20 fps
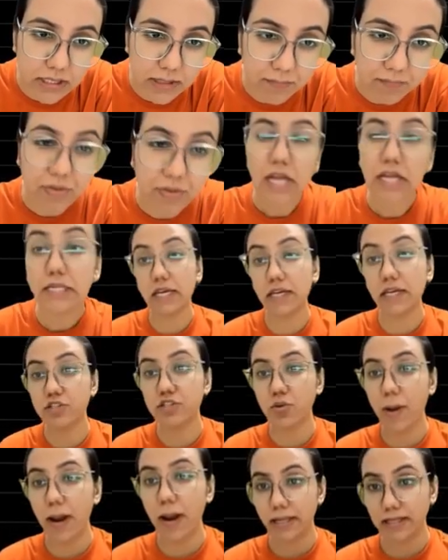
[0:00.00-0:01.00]
secant
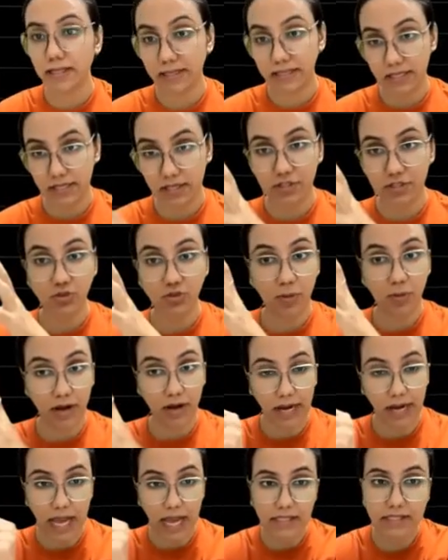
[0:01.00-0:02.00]
square and secant square
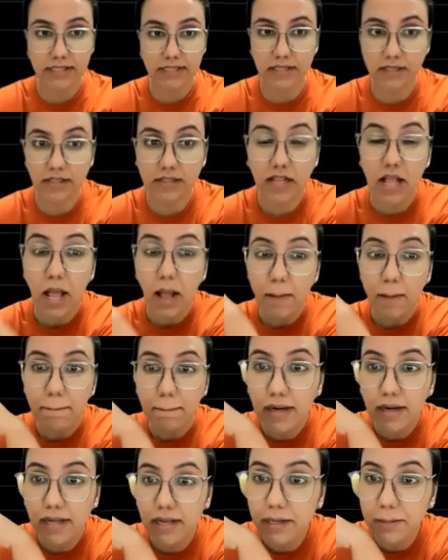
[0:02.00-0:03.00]
cancel,
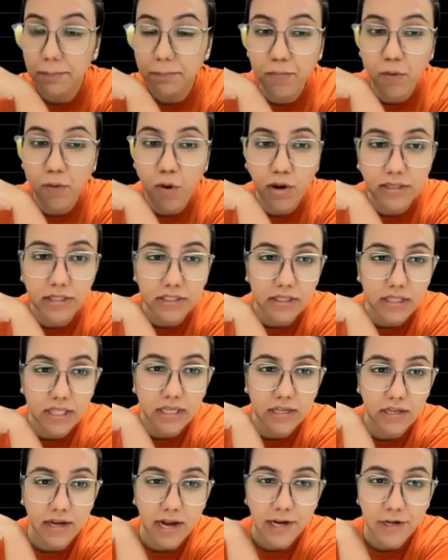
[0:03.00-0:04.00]
but an important
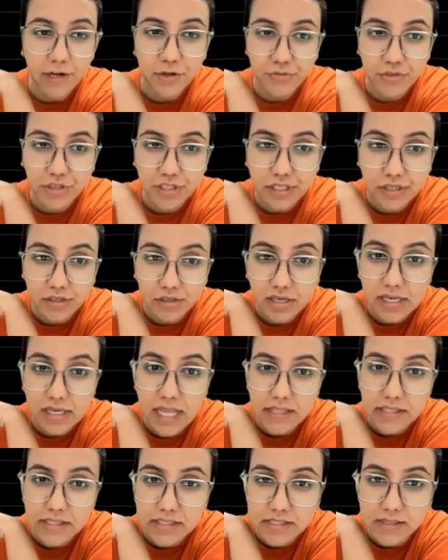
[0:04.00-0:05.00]
thing right over here,
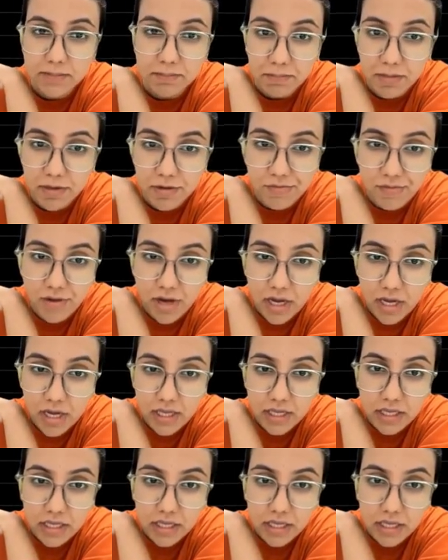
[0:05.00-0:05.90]
let's simplify